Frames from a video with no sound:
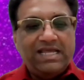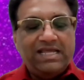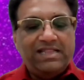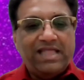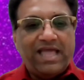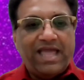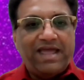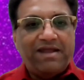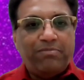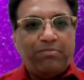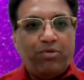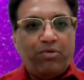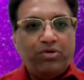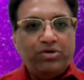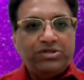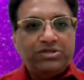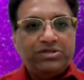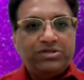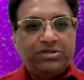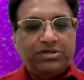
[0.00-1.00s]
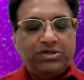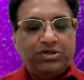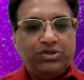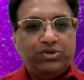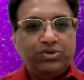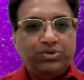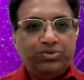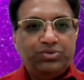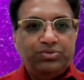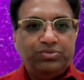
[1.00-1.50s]
in the airport
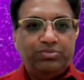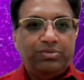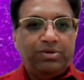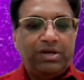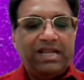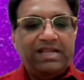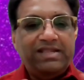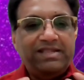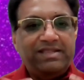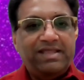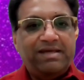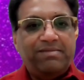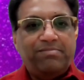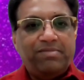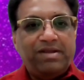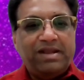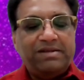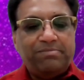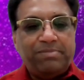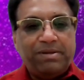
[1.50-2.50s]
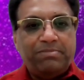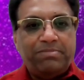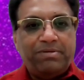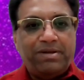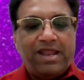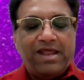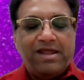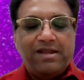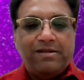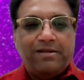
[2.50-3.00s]
to let
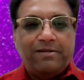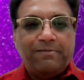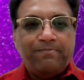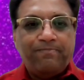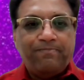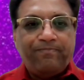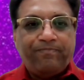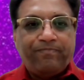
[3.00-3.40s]
people in,